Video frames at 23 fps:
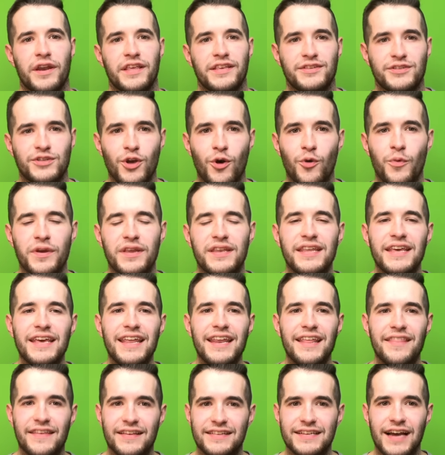So we did
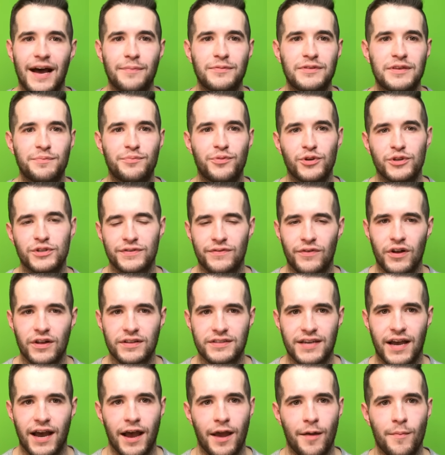the top ten polls of all
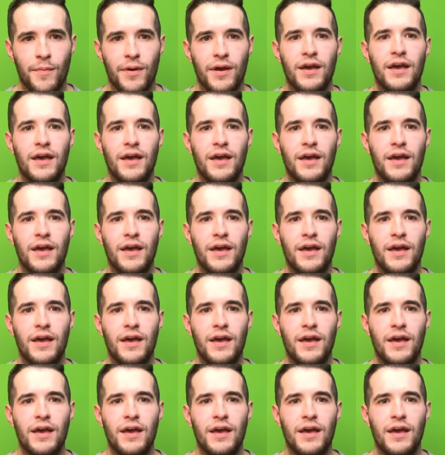time.